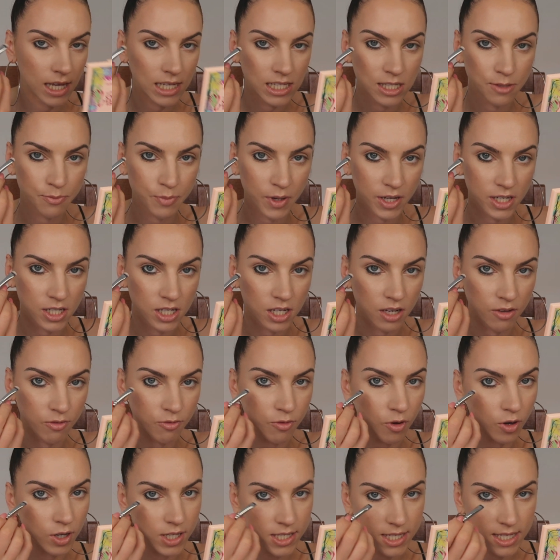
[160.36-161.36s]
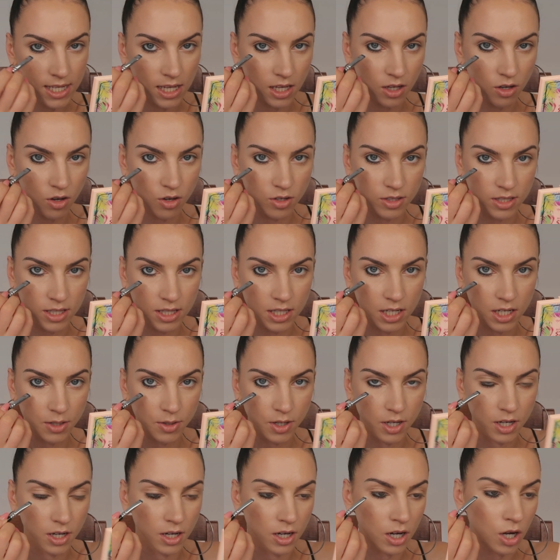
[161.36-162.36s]
especially focusing on the
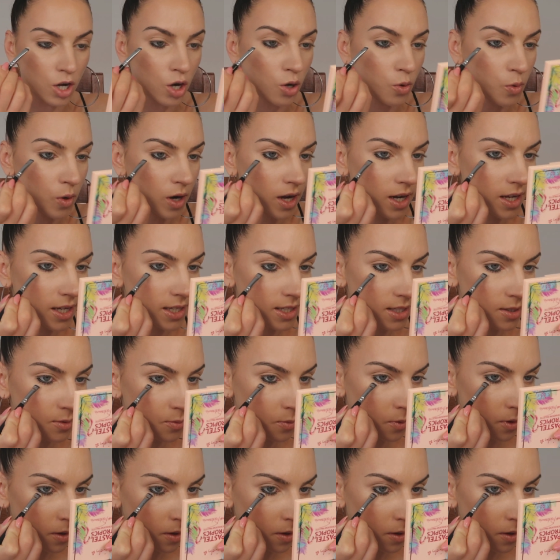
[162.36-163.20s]
lower lid.